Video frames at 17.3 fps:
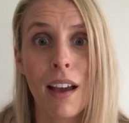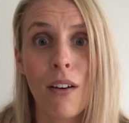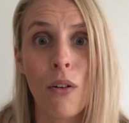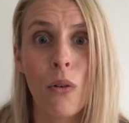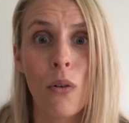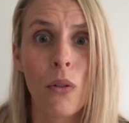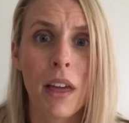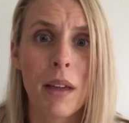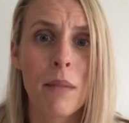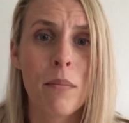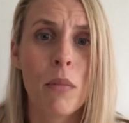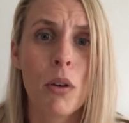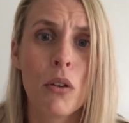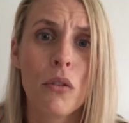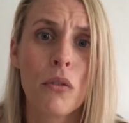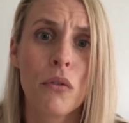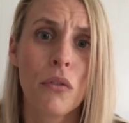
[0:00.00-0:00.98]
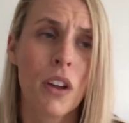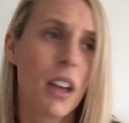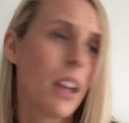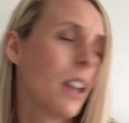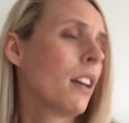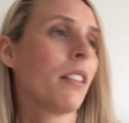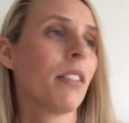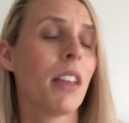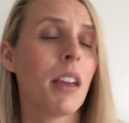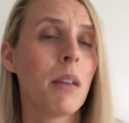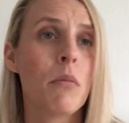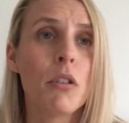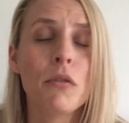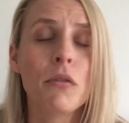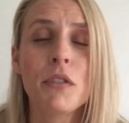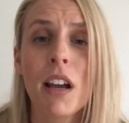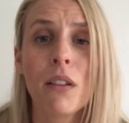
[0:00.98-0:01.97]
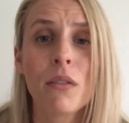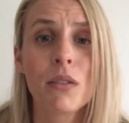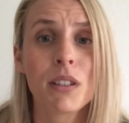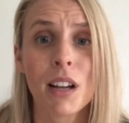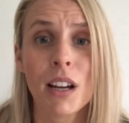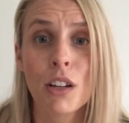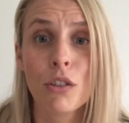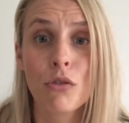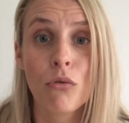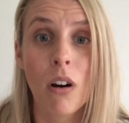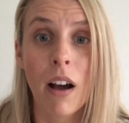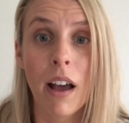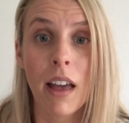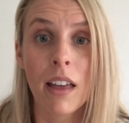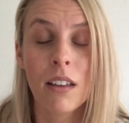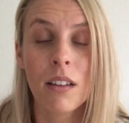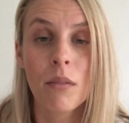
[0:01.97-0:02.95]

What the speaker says: or they move downstage right.